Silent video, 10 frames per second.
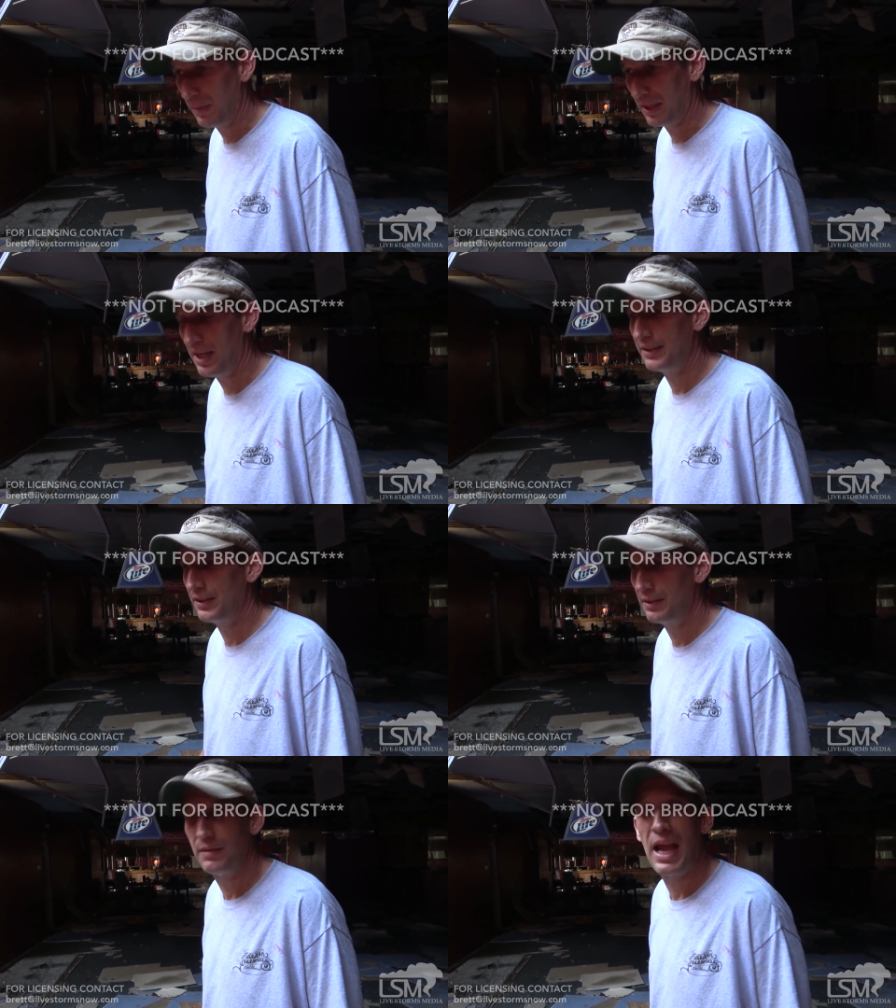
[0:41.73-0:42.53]
my
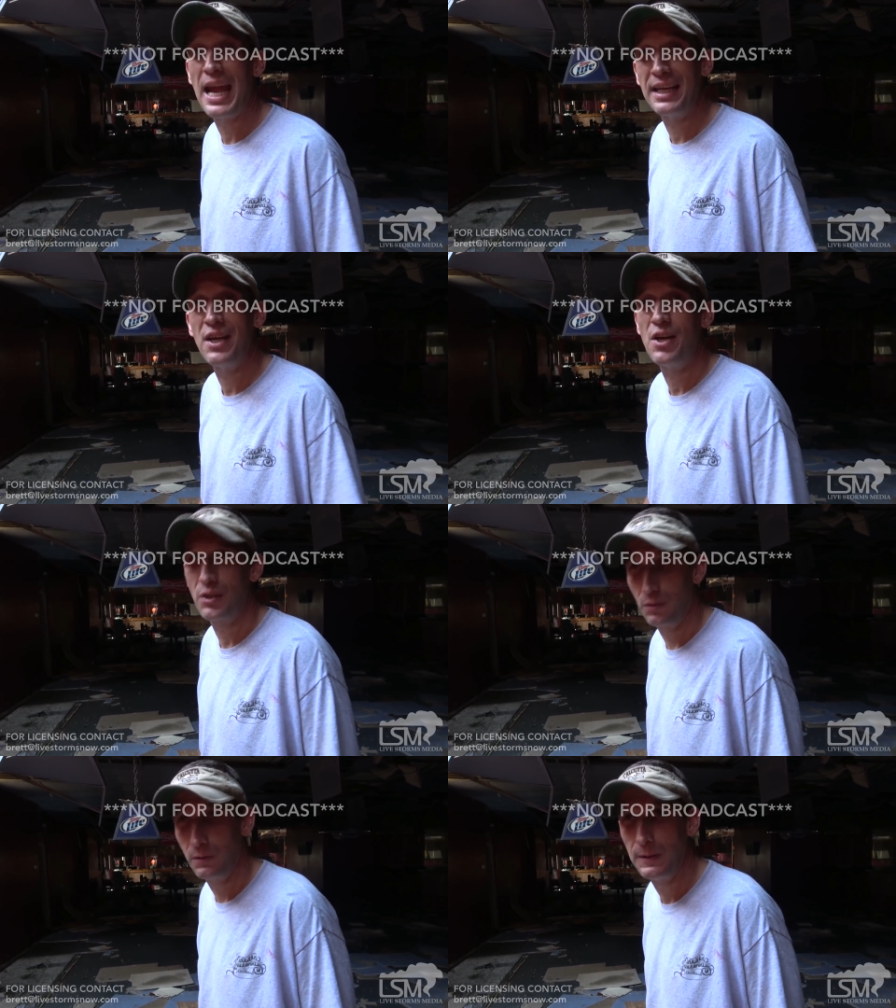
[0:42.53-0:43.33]
cousin, aunt, and
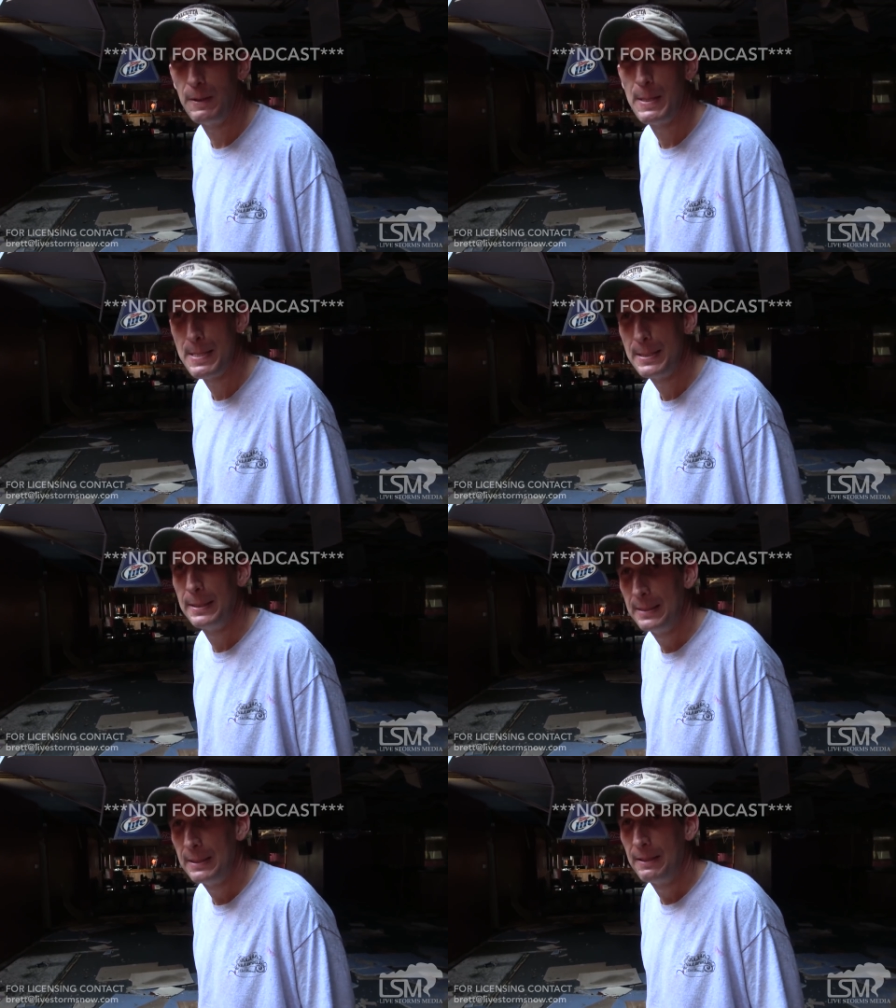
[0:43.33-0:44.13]
uncle.
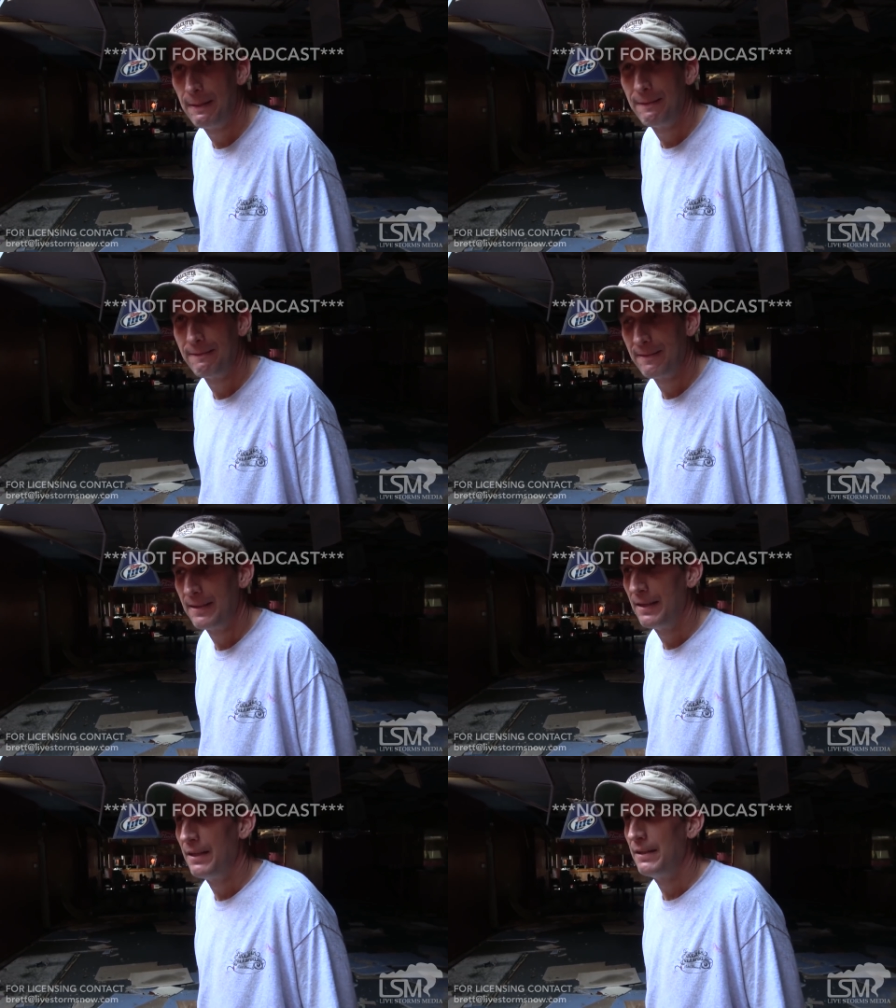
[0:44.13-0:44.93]
What was it like when
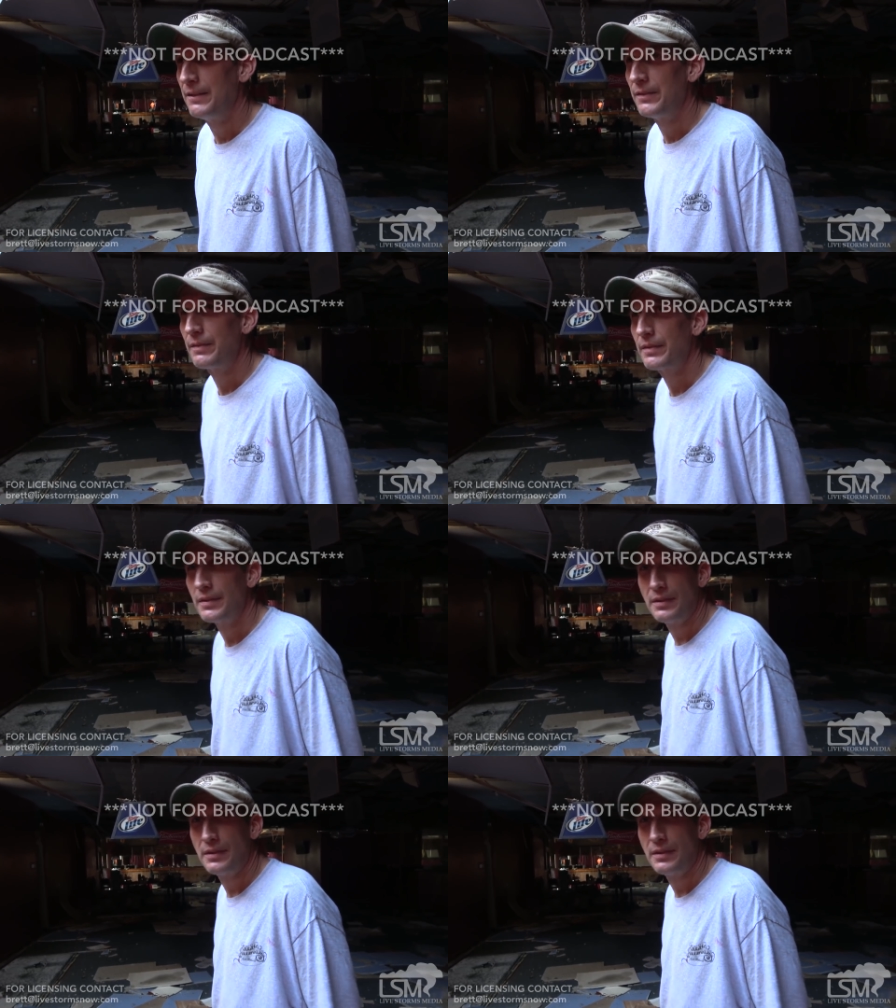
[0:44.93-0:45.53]
the eye wall hit?